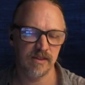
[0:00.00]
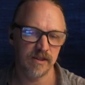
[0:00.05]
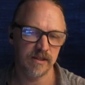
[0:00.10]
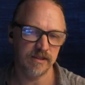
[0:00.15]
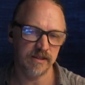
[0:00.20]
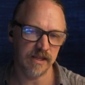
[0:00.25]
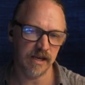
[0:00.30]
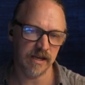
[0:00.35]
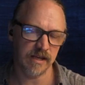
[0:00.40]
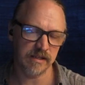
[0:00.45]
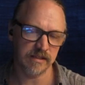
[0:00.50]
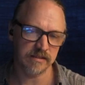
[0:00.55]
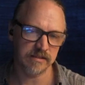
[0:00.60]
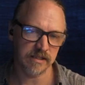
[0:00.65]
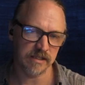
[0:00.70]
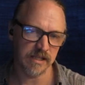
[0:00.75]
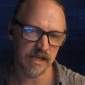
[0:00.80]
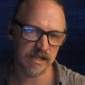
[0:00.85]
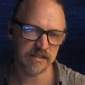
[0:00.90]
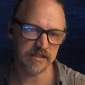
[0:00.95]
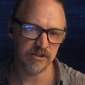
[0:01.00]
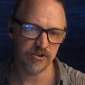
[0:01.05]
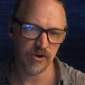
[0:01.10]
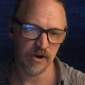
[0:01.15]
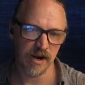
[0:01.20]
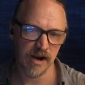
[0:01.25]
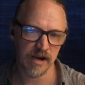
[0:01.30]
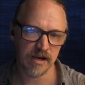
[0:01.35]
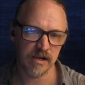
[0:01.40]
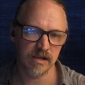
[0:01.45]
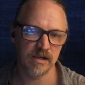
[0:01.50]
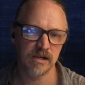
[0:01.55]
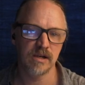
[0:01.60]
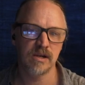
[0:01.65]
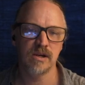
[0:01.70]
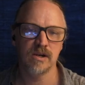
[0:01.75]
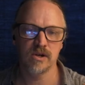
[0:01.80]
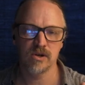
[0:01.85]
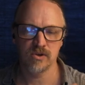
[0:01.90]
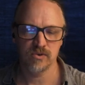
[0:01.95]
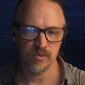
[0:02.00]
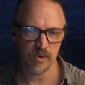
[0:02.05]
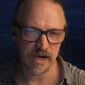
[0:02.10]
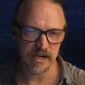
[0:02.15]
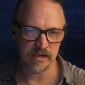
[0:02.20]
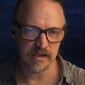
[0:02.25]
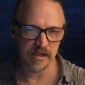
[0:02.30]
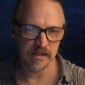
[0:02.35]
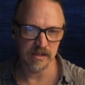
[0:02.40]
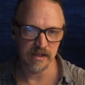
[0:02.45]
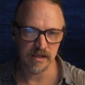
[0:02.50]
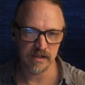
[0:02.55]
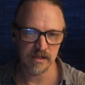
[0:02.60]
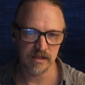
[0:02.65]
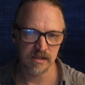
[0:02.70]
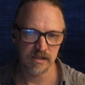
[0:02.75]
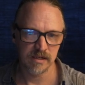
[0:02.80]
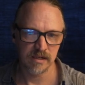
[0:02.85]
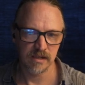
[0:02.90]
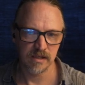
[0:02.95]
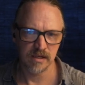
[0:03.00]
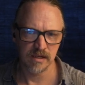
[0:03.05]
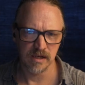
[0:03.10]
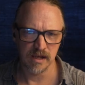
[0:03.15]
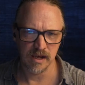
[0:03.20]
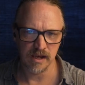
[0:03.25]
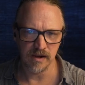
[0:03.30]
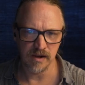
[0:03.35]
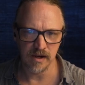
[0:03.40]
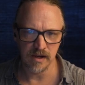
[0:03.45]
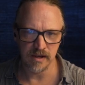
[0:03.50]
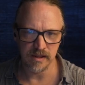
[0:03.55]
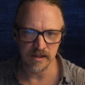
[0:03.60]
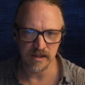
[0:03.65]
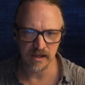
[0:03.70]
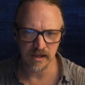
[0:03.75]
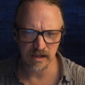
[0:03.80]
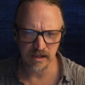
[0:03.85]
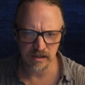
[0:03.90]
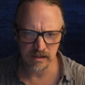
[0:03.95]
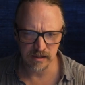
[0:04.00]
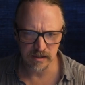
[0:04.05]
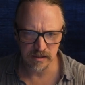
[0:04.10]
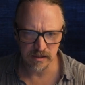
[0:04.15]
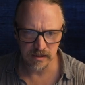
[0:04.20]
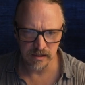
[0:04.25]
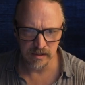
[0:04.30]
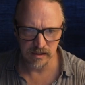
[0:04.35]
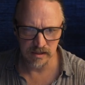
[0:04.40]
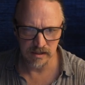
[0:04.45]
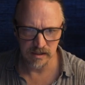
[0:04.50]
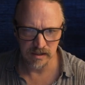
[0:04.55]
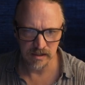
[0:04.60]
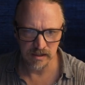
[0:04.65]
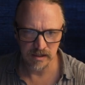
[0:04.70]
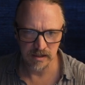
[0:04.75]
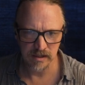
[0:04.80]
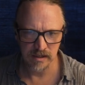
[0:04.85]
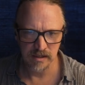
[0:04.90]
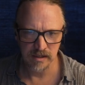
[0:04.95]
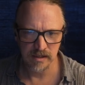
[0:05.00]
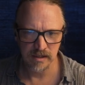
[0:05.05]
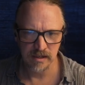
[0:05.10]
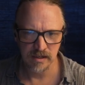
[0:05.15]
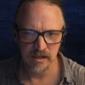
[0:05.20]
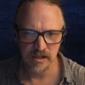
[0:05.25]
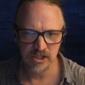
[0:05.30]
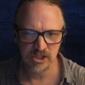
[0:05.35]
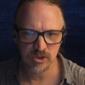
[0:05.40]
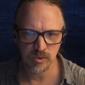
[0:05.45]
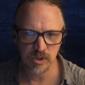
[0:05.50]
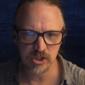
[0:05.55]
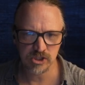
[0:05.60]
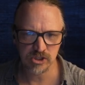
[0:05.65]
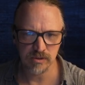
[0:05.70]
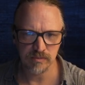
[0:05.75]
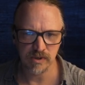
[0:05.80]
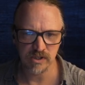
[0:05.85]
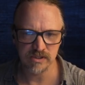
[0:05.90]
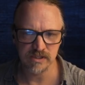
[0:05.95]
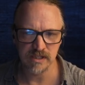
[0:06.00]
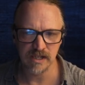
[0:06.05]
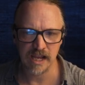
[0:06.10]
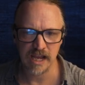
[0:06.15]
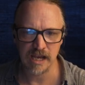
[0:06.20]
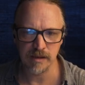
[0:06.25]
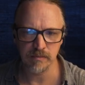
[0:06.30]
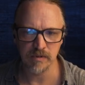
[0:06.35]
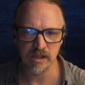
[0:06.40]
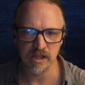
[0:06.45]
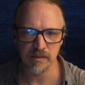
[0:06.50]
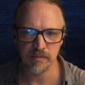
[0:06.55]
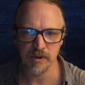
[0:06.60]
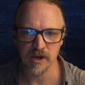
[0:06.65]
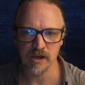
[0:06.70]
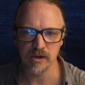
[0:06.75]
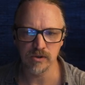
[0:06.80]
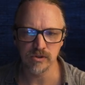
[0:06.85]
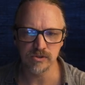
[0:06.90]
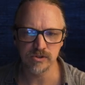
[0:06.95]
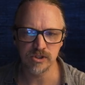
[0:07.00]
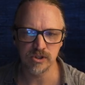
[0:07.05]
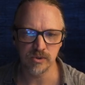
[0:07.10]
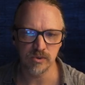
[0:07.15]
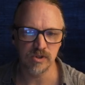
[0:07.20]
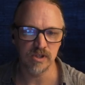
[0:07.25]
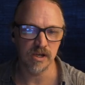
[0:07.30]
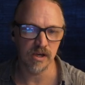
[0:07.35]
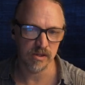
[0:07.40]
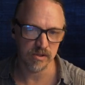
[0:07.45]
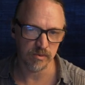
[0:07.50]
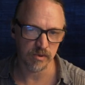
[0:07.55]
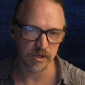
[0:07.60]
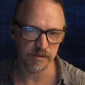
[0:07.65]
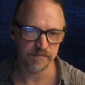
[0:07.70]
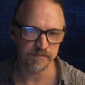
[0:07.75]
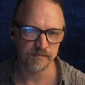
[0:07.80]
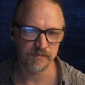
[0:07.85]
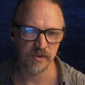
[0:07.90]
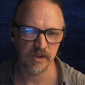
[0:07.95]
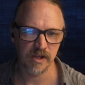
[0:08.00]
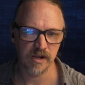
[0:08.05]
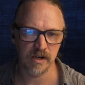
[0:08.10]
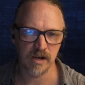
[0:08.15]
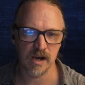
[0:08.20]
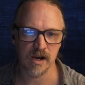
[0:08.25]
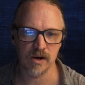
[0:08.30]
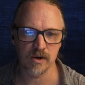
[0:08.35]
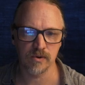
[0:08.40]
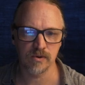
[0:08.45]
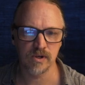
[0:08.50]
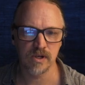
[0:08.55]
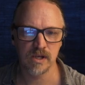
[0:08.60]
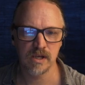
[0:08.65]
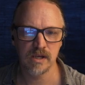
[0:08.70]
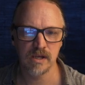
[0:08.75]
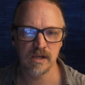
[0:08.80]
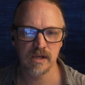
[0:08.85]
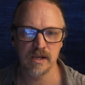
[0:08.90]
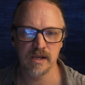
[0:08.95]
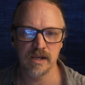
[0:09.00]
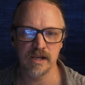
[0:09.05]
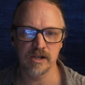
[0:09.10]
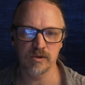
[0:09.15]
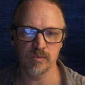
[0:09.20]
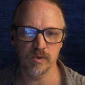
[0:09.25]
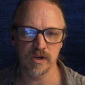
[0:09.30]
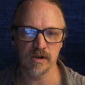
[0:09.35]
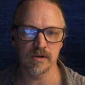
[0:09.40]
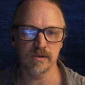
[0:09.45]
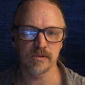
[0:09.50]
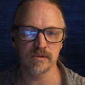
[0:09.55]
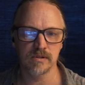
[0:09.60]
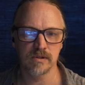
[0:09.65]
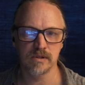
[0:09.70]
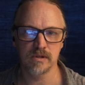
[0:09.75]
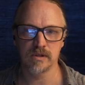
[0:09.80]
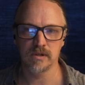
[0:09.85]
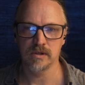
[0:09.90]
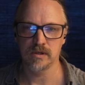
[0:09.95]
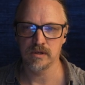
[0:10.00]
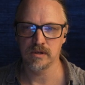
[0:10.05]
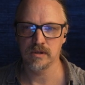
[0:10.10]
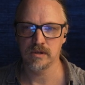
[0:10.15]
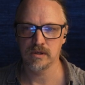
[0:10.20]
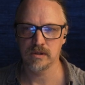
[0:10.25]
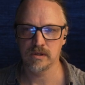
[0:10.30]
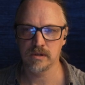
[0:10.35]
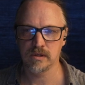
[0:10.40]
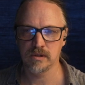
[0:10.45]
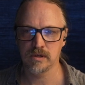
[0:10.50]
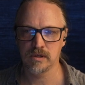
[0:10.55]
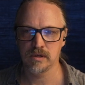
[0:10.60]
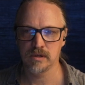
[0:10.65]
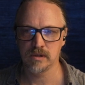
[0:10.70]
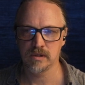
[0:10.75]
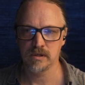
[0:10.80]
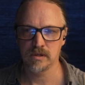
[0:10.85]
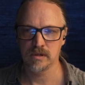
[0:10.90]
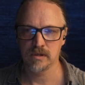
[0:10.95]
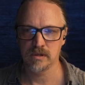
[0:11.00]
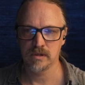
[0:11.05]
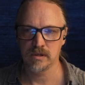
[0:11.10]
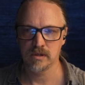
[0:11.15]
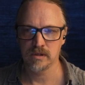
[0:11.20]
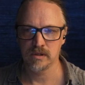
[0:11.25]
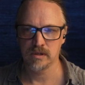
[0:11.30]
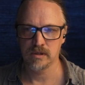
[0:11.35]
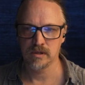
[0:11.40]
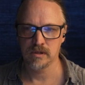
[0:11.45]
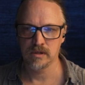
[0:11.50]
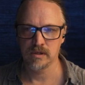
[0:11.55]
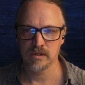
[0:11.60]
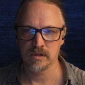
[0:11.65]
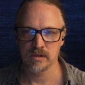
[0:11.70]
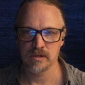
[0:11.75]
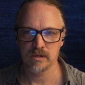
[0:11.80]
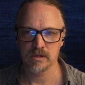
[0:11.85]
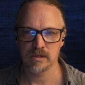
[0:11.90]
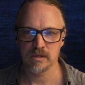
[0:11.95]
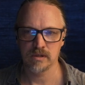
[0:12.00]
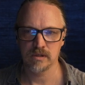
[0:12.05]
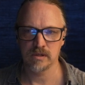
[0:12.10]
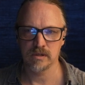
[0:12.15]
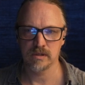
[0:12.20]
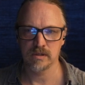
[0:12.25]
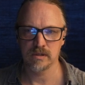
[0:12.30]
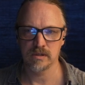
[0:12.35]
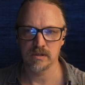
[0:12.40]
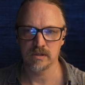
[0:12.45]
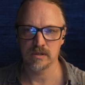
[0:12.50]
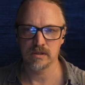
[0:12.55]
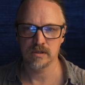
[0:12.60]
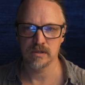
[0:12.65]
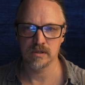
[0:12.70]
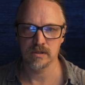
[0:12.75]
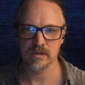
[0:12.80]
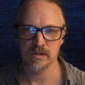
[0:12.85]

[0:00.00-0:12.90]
then select the track, right click, and then switch multicam clip angle to the other one. And now it will. Mechanic. nor do I play one on TV, except